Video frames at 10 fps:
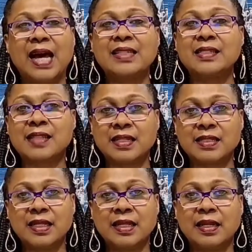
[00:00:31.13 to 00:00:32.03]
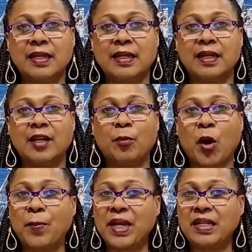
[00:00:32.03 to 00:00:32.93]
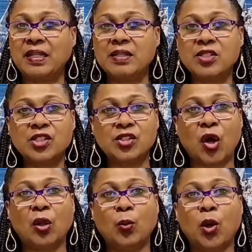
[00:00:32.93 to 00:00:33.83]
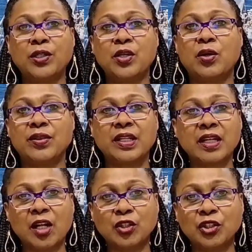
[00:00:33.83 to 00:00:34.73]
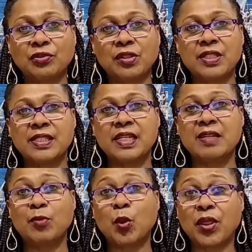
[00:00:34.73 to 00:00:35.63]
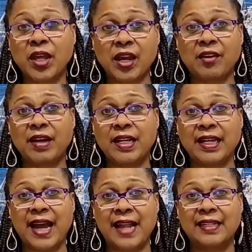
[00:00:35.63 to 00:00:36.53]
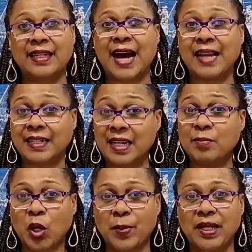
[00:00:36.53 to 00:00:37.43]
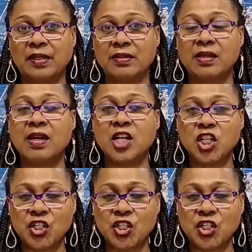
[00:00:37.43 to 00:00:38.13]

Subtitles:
Last Sunday, a Barbadian stalwart on the cultural scene both here in Canada and in Barbados